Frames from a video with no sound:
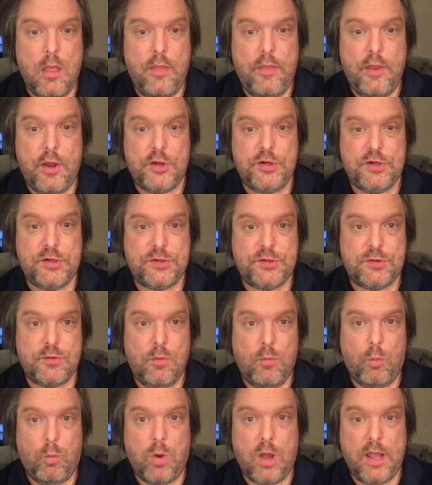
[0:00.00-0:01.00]
They're just
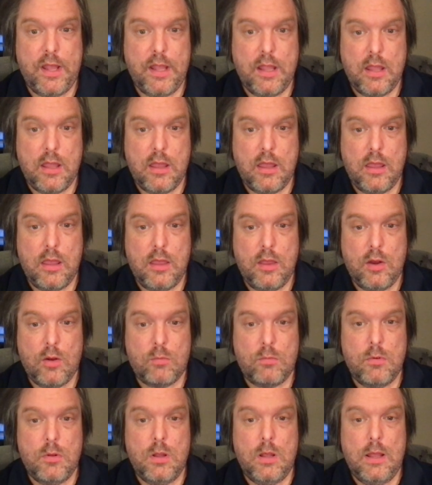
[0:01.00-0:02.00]
white,
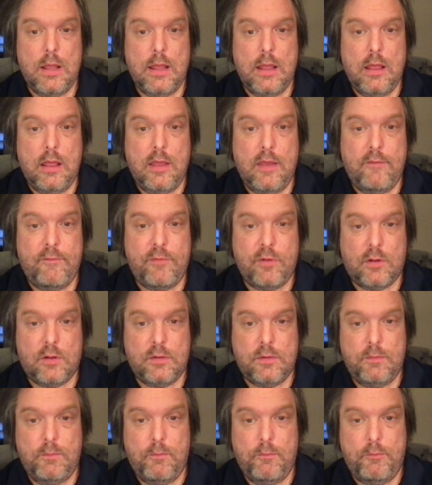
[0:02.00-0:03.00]
if the
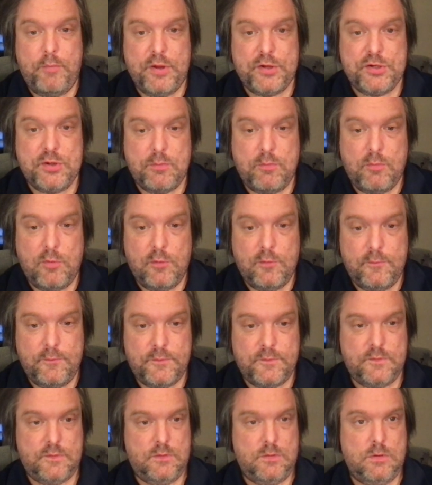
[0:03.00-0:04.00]
bishop
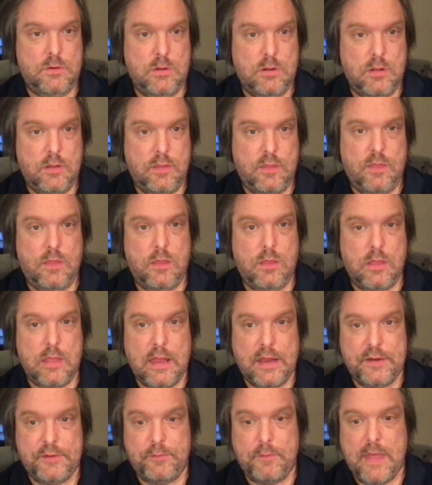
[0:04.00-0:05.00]
moves,
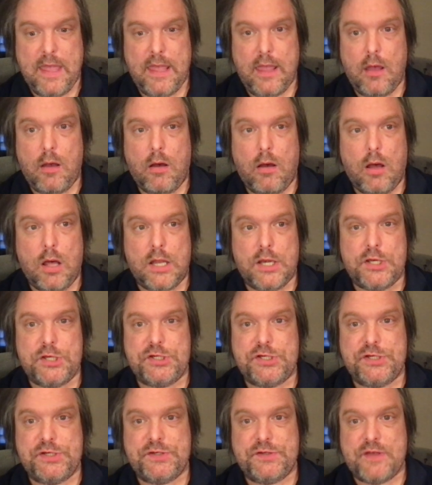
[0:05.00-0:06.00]
then it's mate on
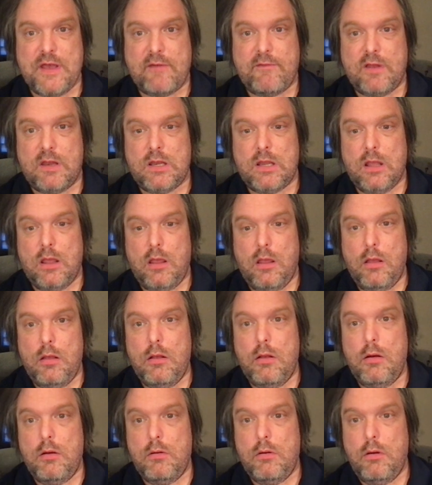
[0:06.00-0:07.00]
g7
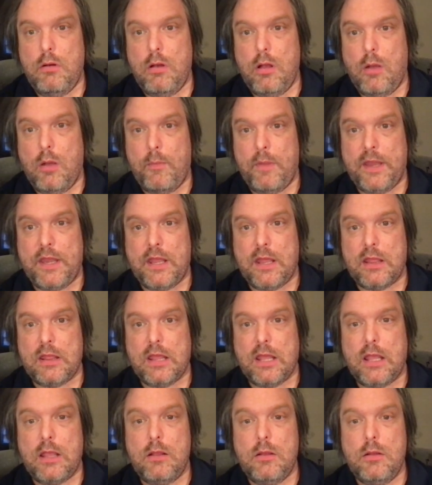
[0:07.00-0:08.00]
immediately.